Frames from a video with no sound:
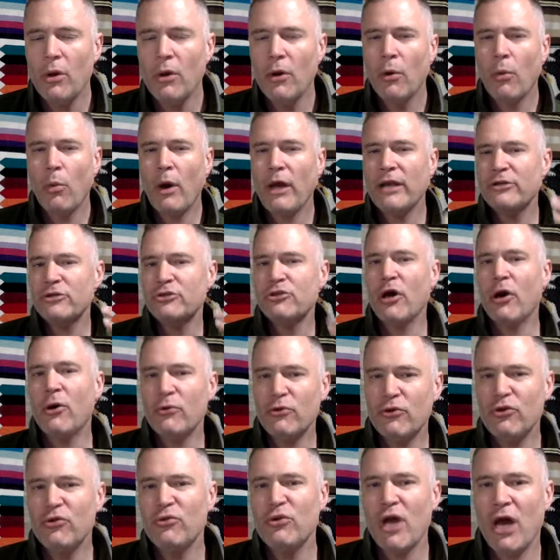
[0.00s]
What don't
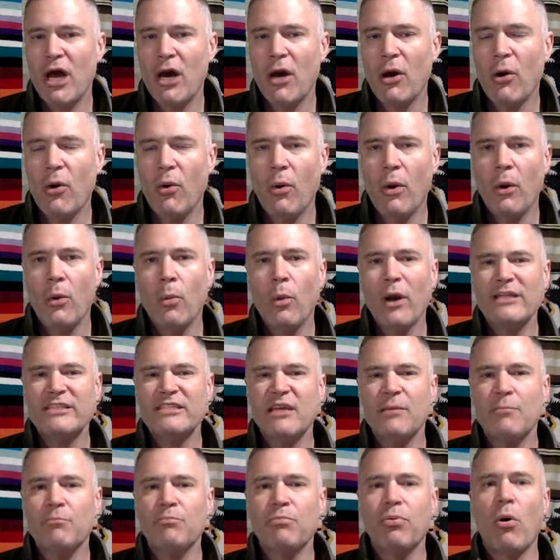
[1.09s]
you know? What's
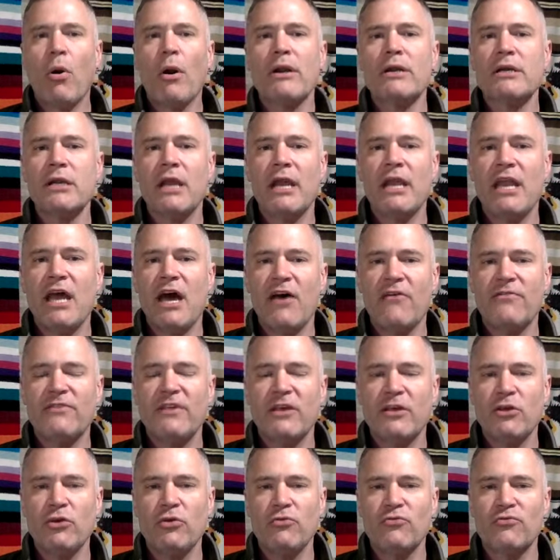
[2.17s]
important enough that
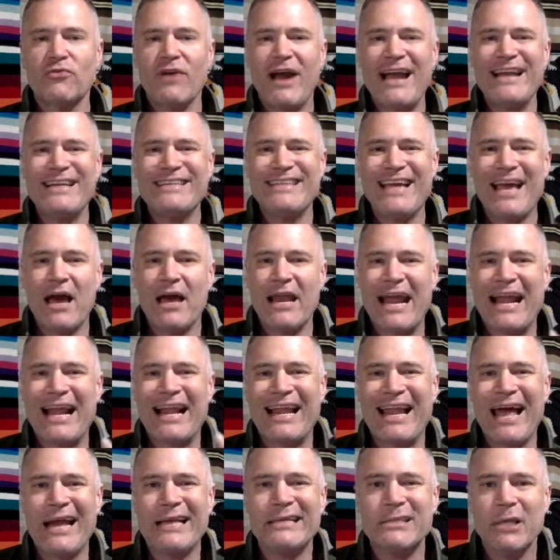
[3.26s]
you write down, I'd
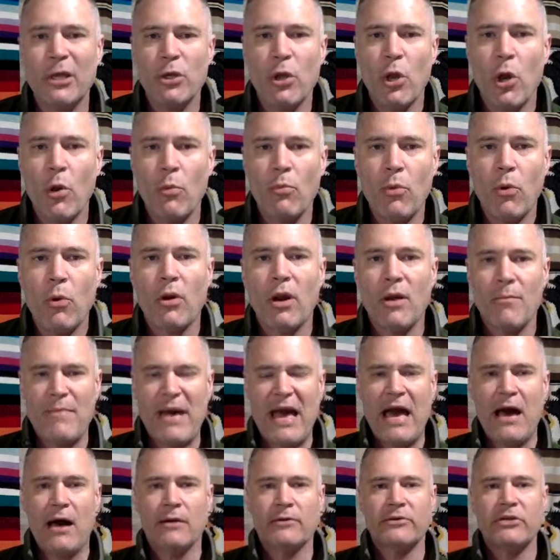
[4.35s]
like to know more
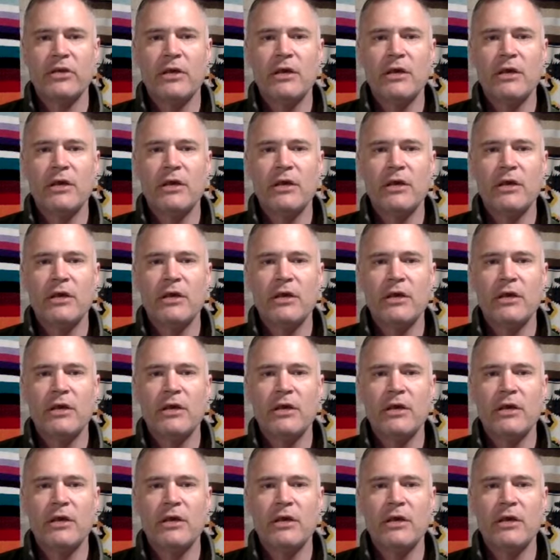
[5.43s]
about?